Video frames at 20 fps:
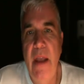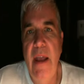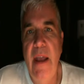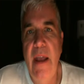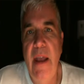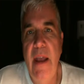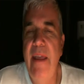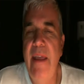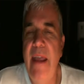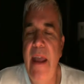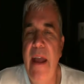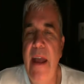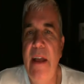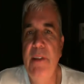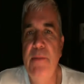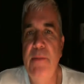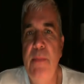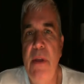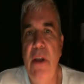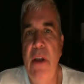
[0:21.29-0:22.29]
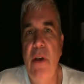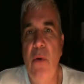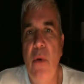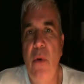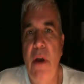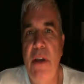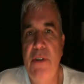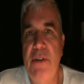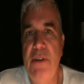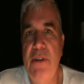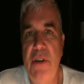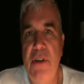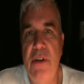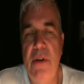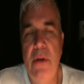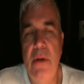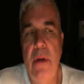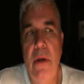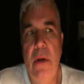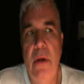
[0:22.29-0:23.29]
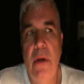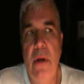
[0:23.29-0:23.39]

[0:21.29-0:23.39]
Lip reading: And they asked me a question,